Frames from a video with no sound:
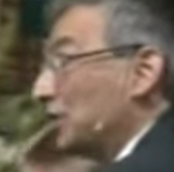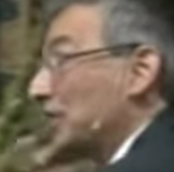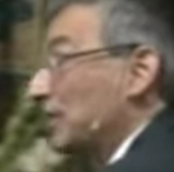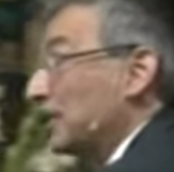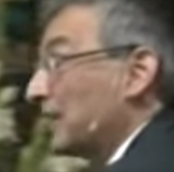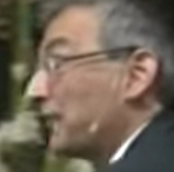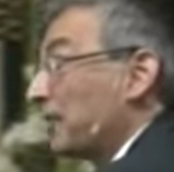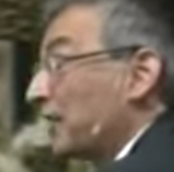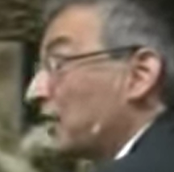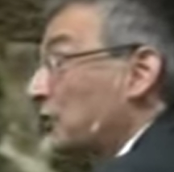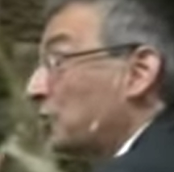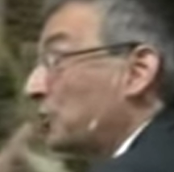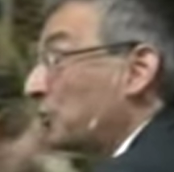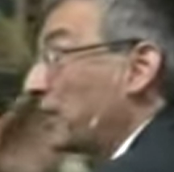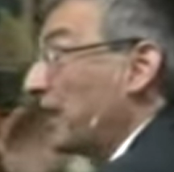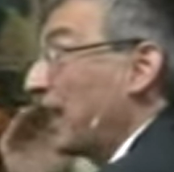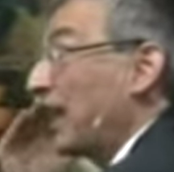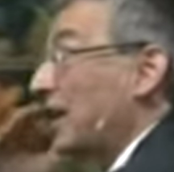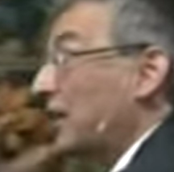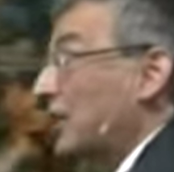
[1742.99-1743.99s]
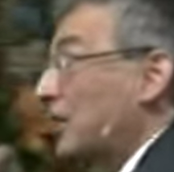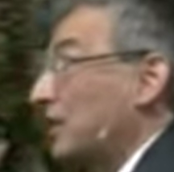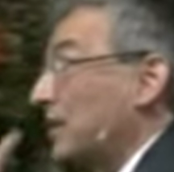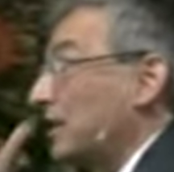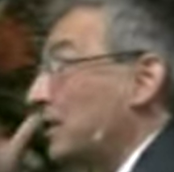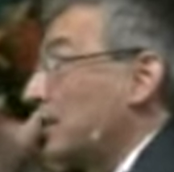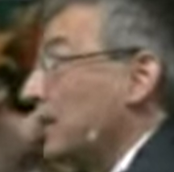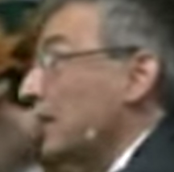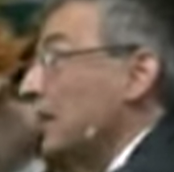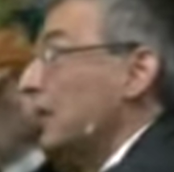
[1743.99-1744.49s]
Could
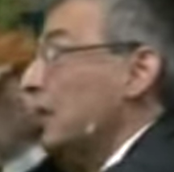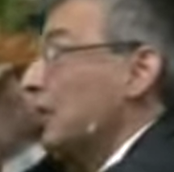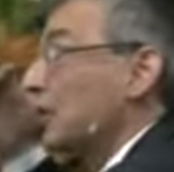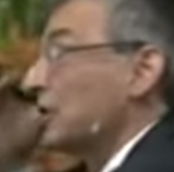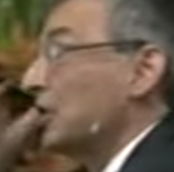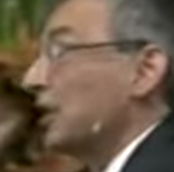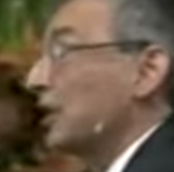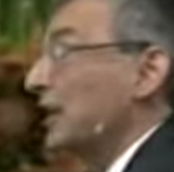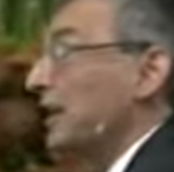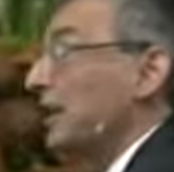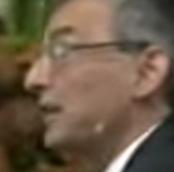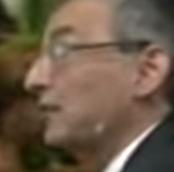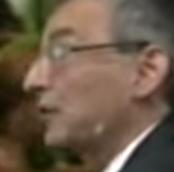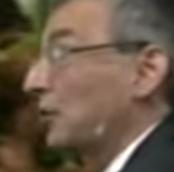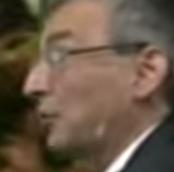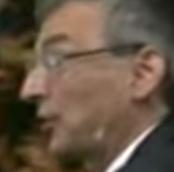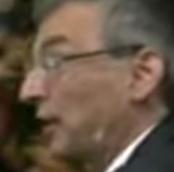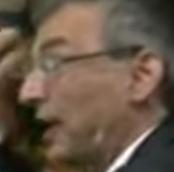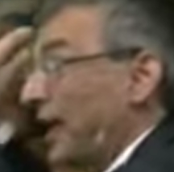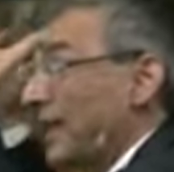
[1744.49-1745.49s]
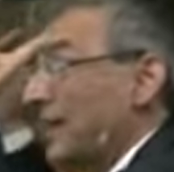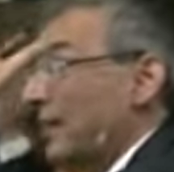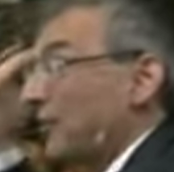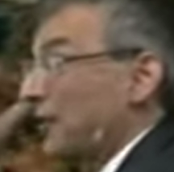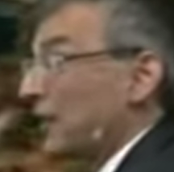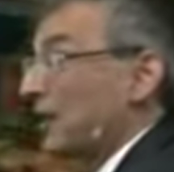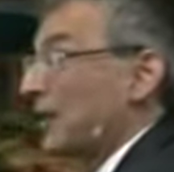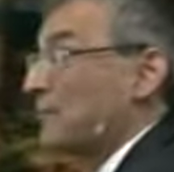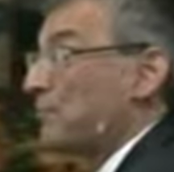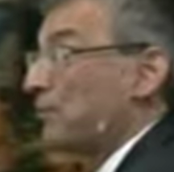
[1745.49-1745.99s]
it
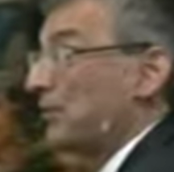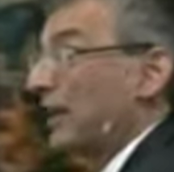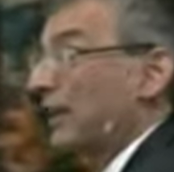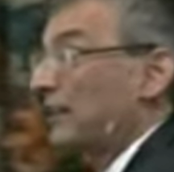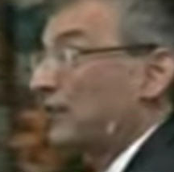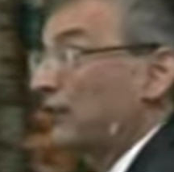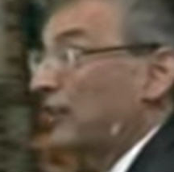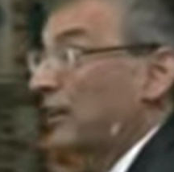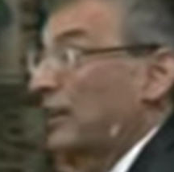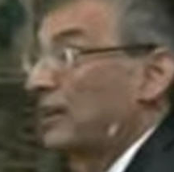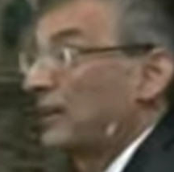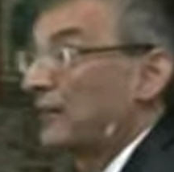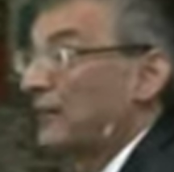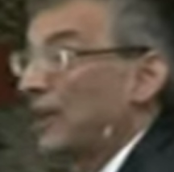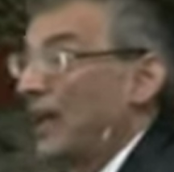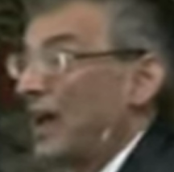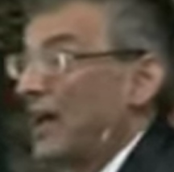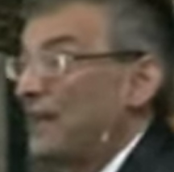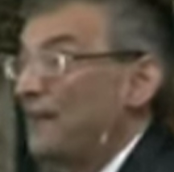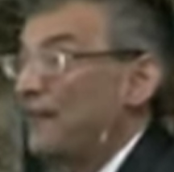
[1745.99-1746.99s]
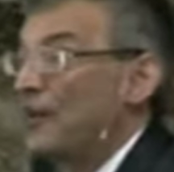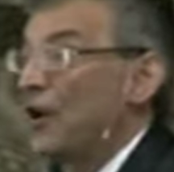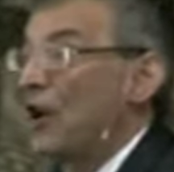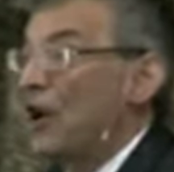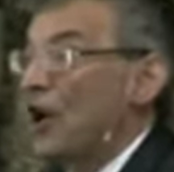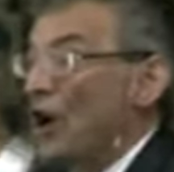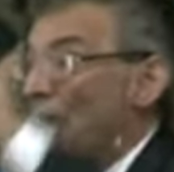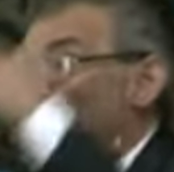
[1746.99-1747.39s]
created the complexity of life,